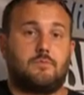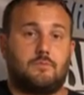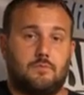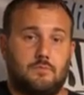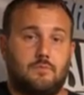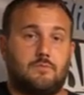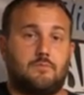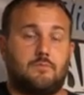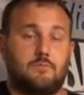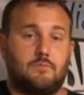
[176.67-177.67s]

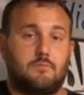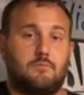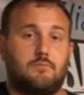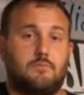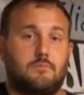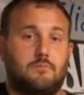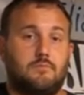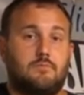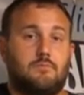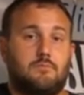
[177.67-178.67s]

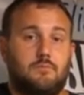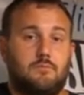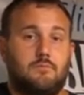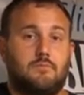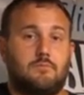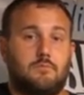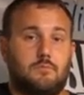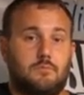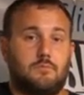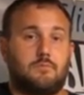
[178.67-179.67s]

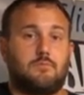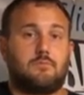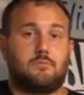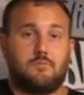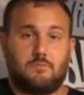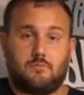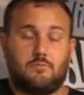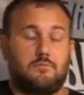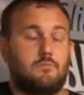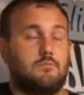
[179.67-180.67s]

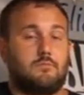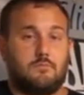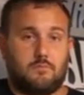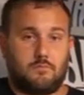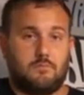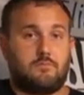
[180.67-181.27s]
[no speech]